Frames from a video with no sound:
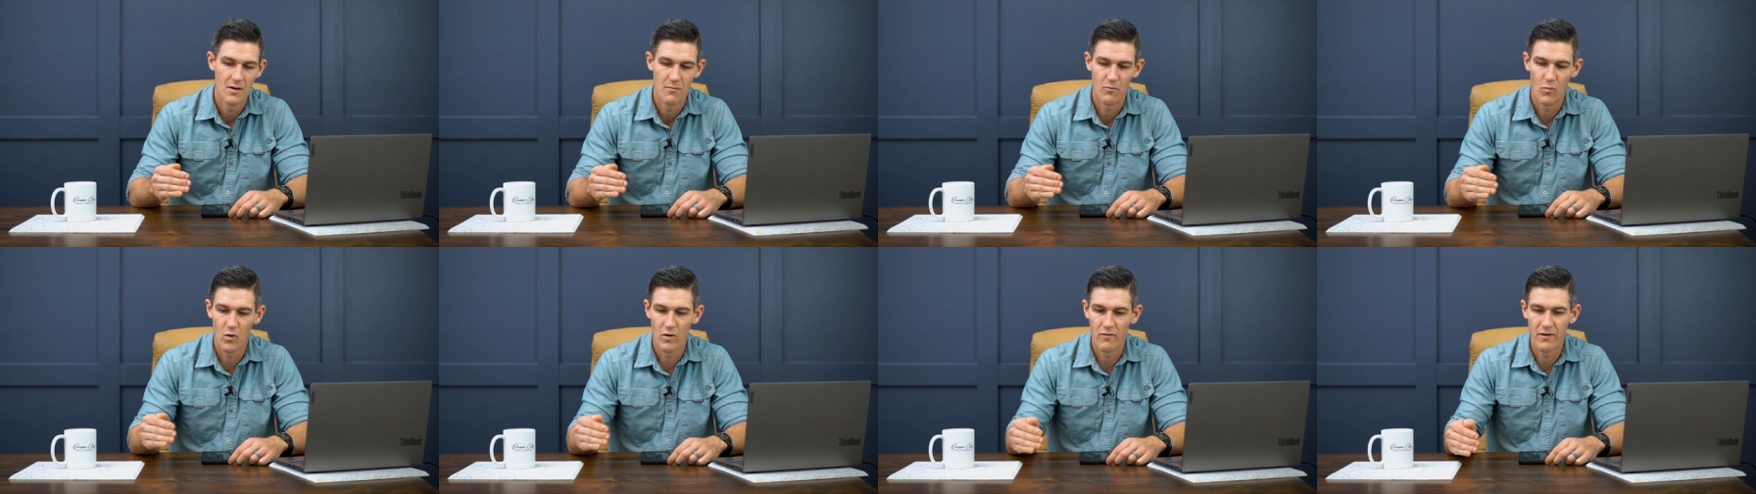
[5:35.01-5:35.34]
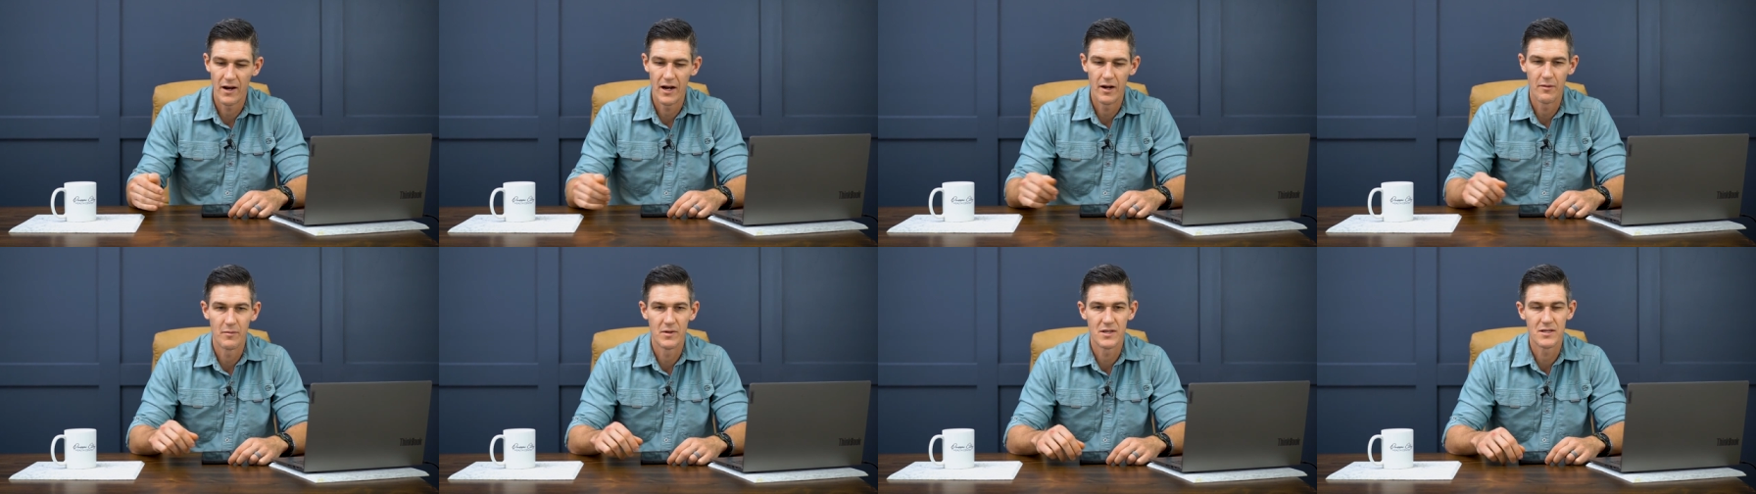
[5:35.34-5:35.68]
more
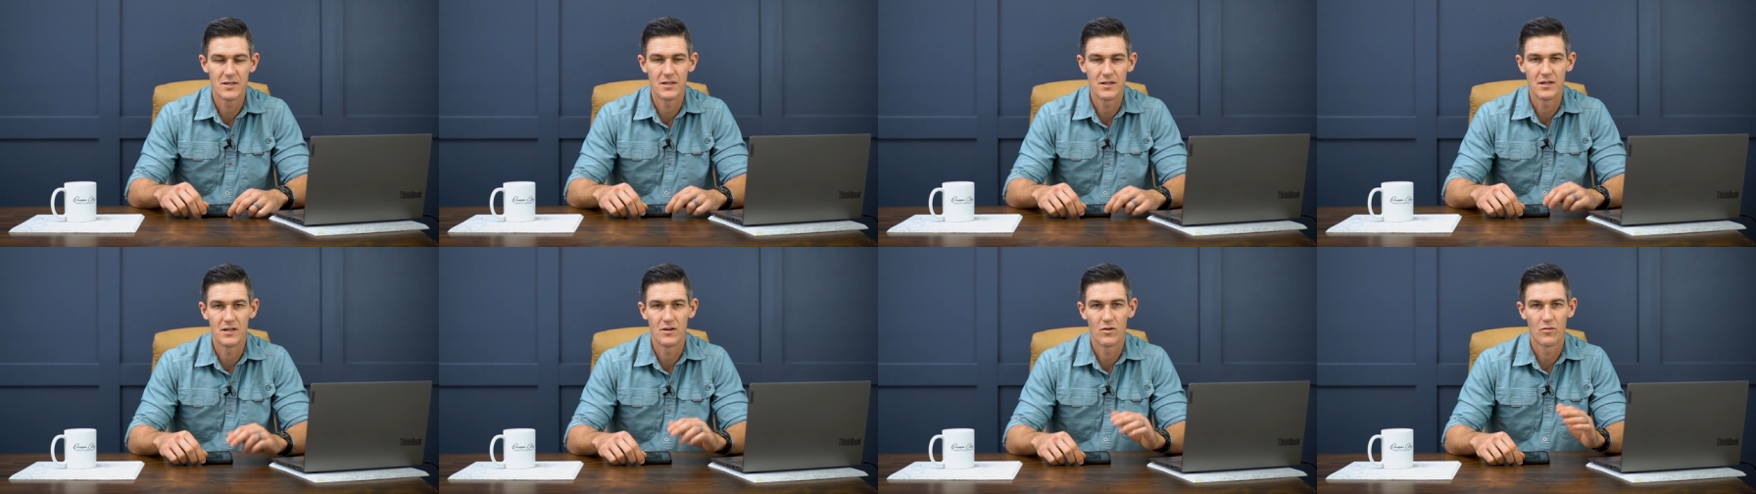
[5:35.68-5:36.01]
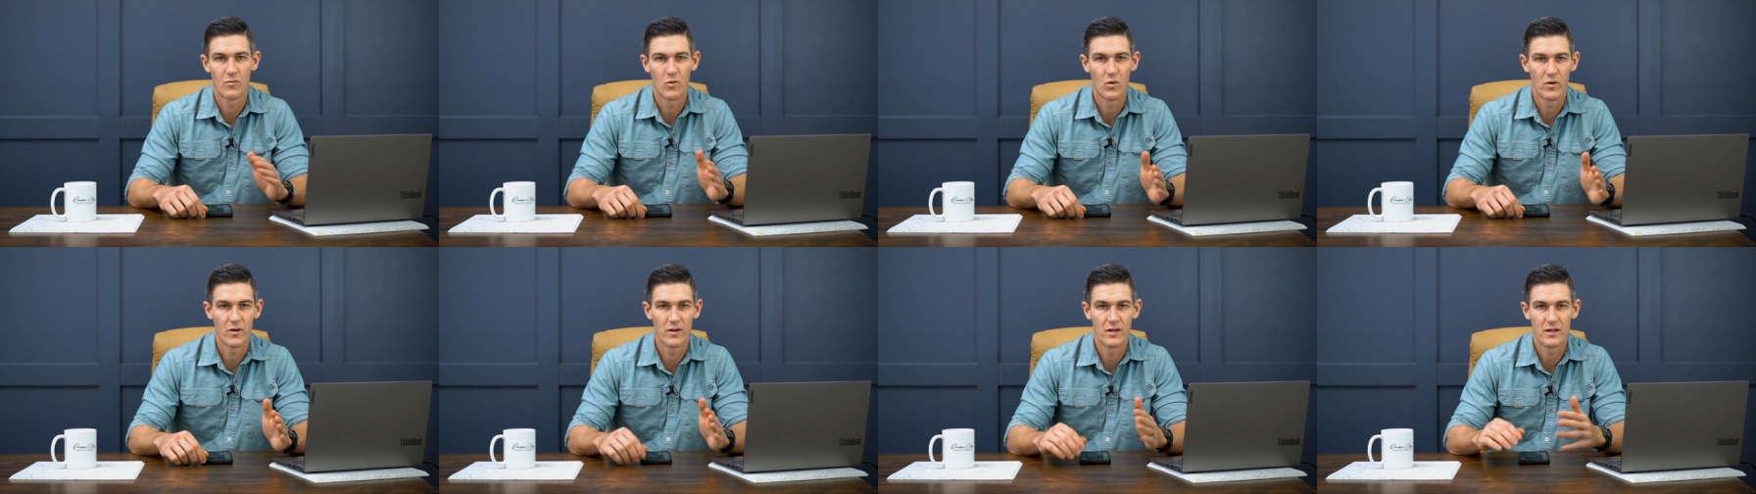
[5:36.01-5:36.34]
vitamin C or
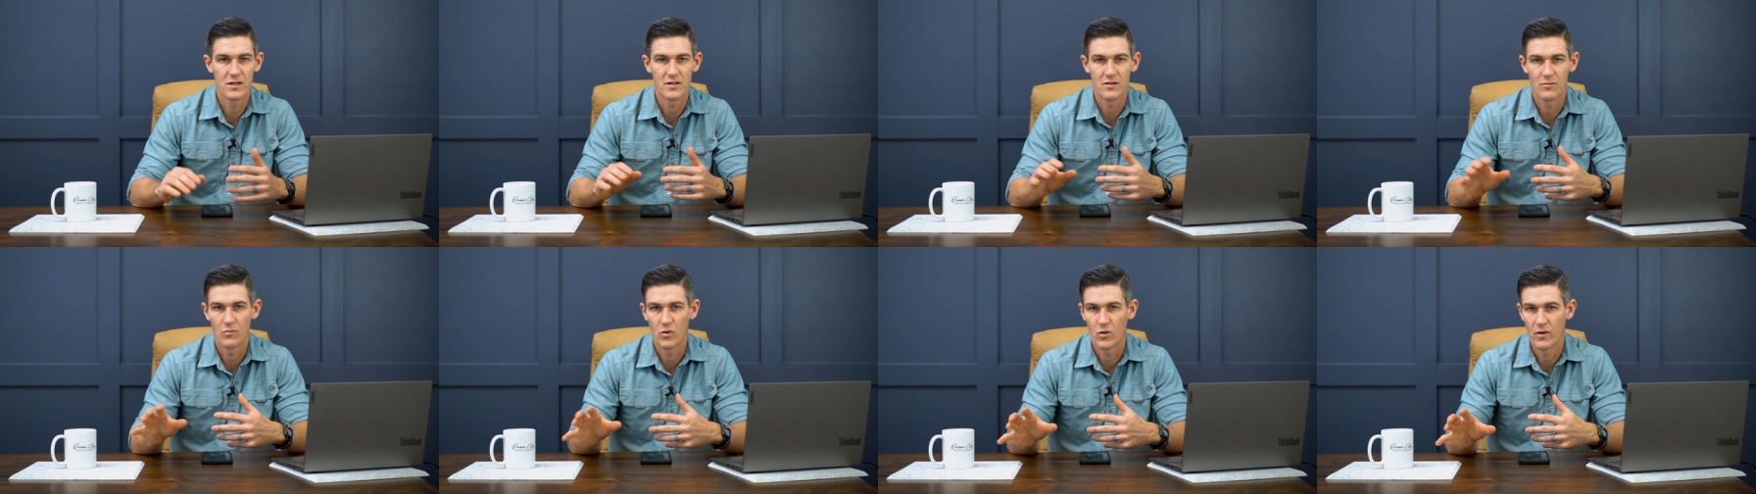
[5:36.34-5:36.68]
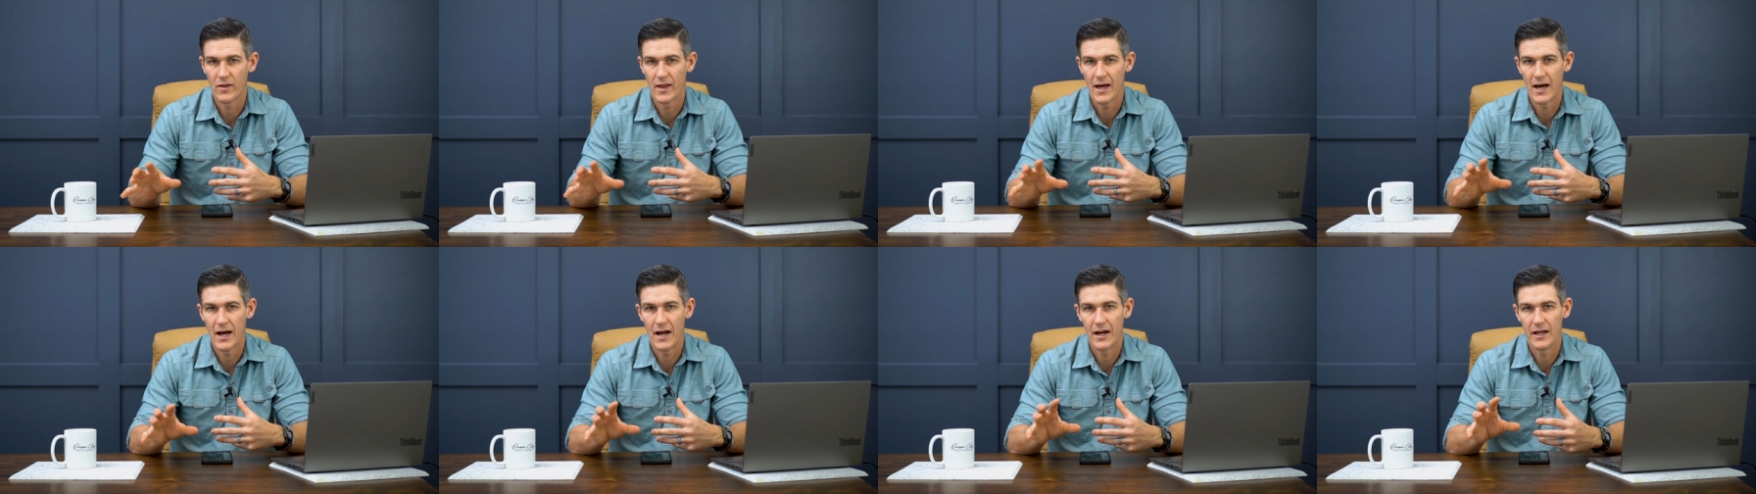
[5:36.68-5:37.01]
more this or more
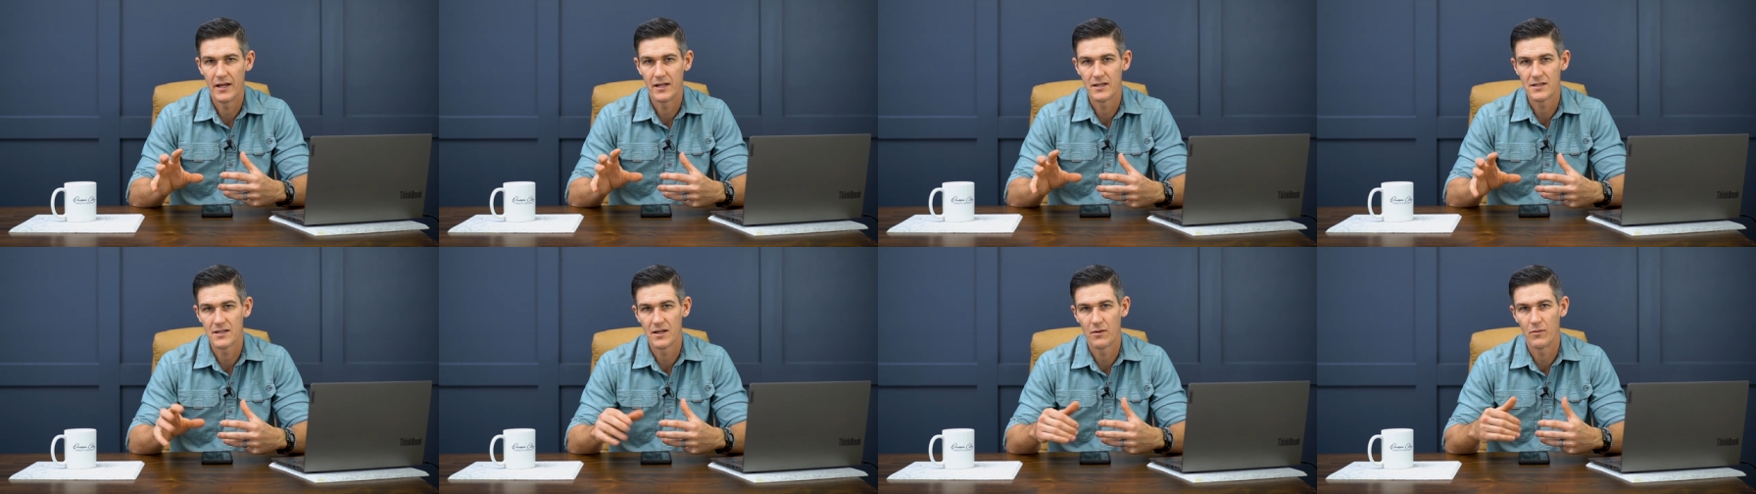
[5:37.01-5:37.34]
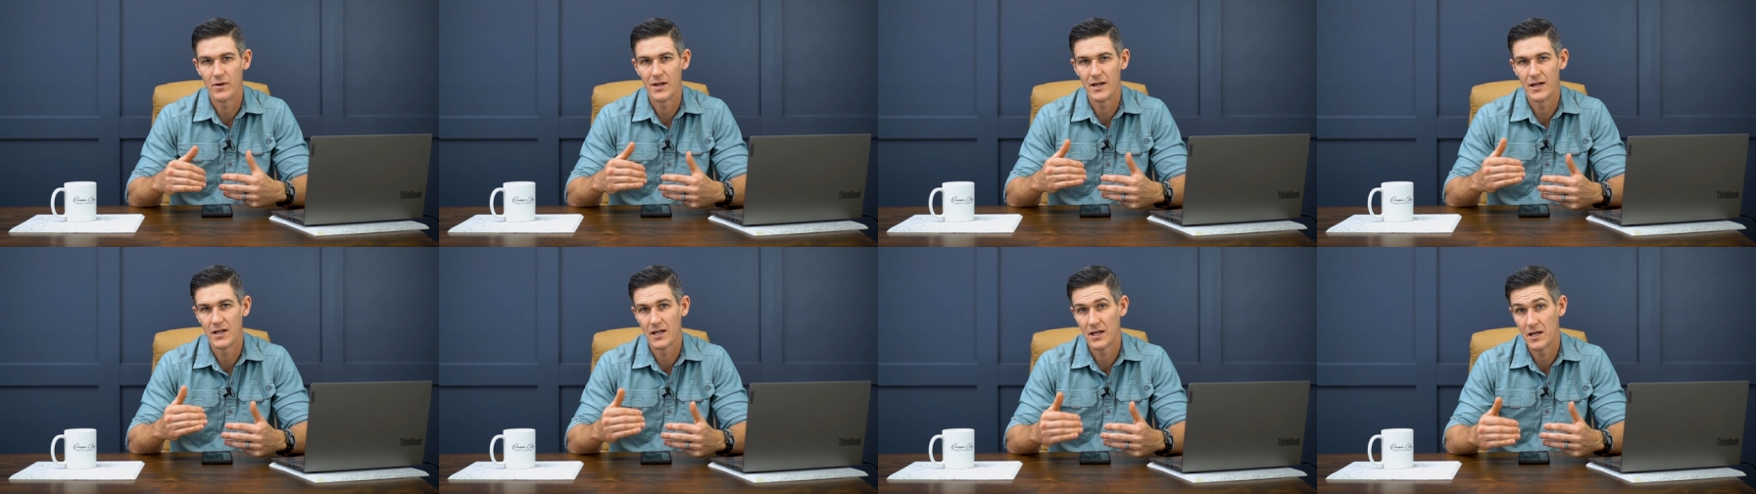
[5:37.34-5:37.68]
that. It's that
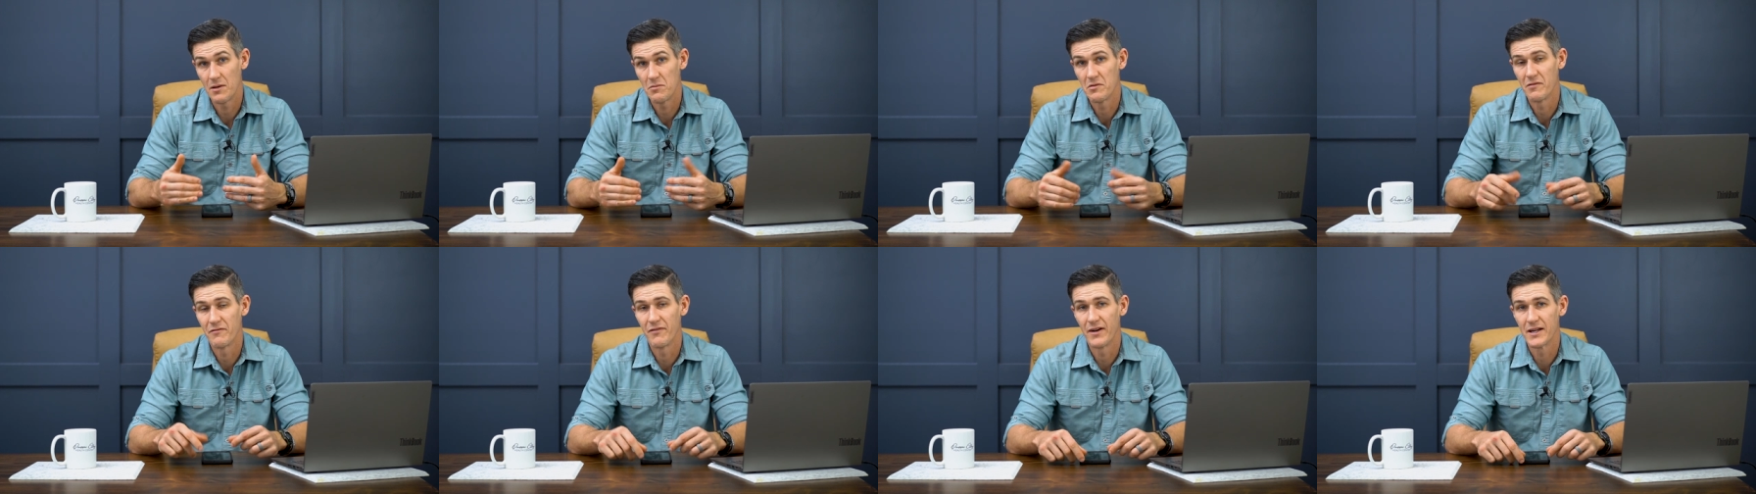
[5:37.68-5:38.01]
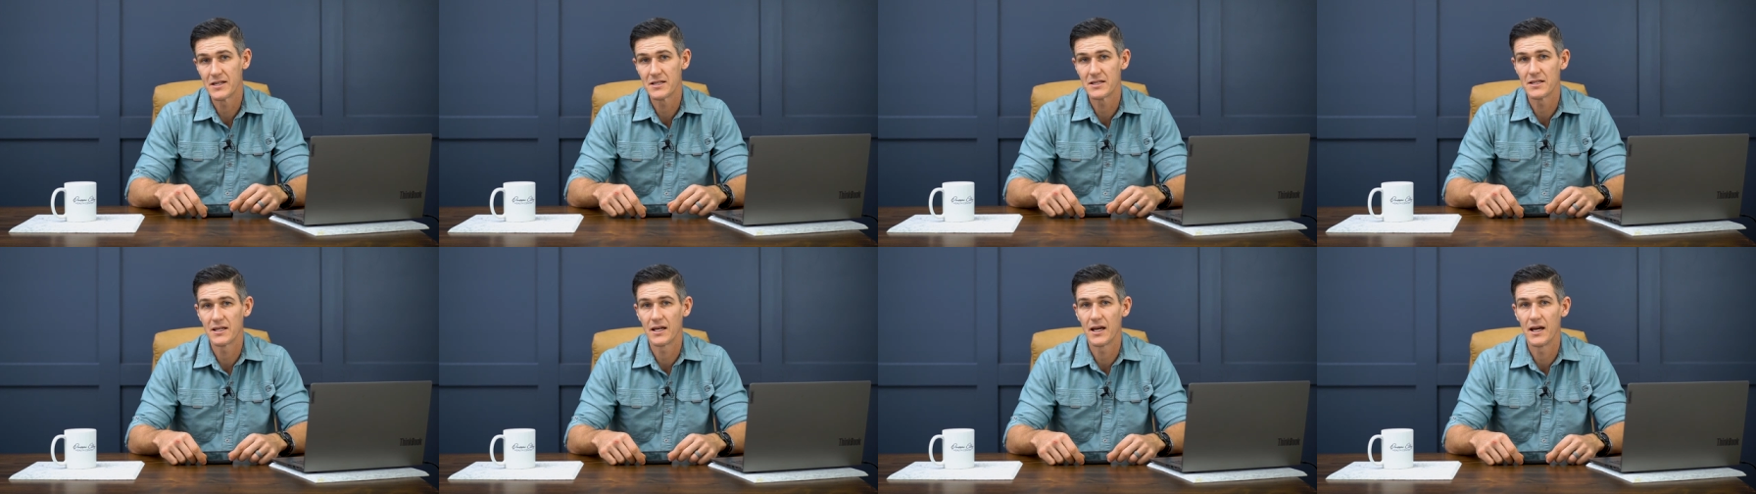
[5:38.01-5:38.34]
we need to keep
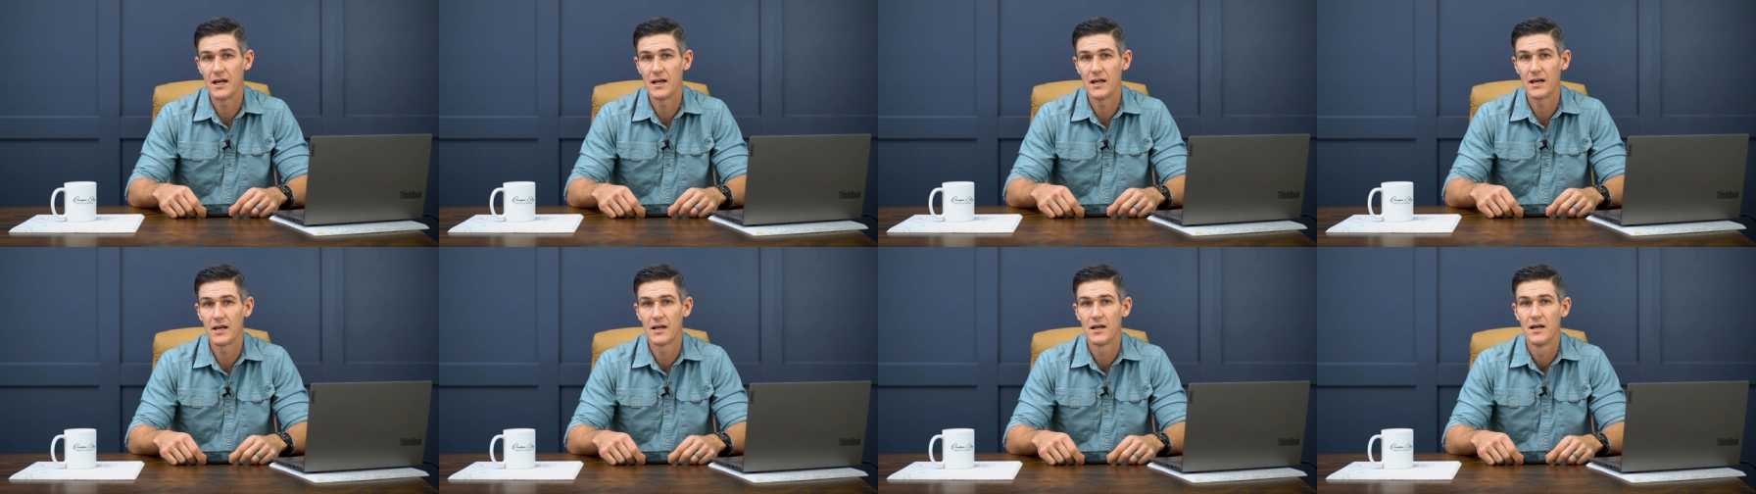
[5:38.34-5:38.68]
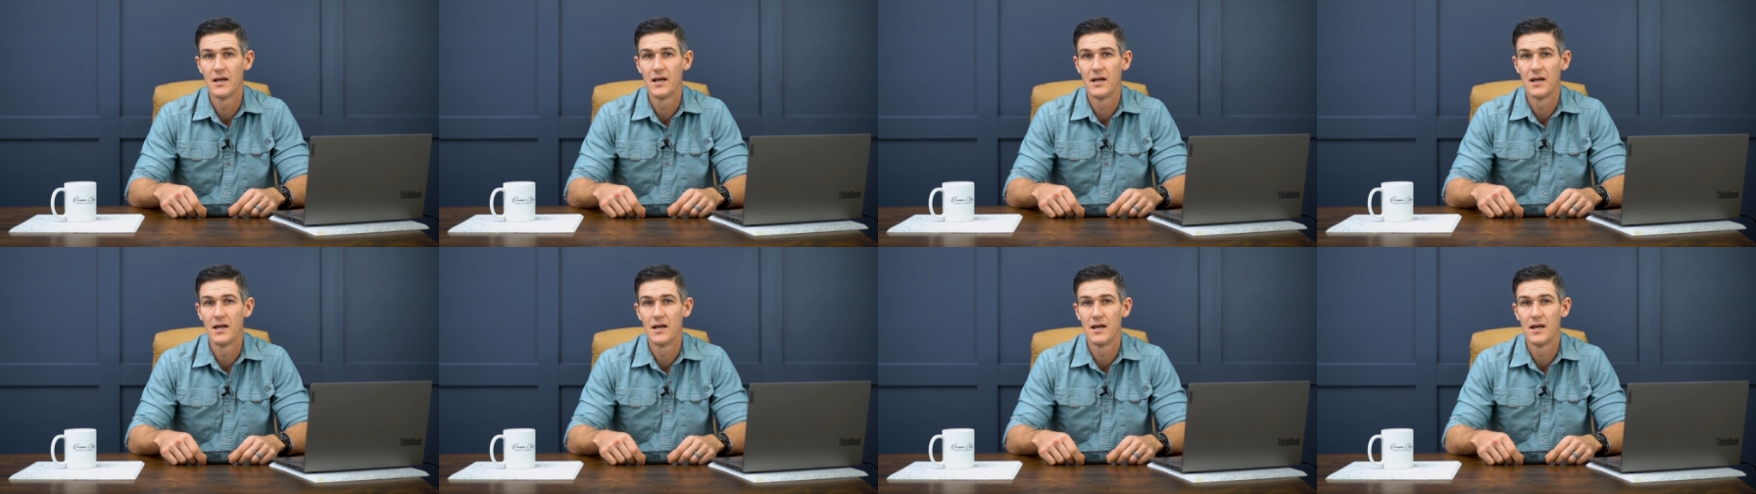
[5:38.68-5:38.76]
investigating,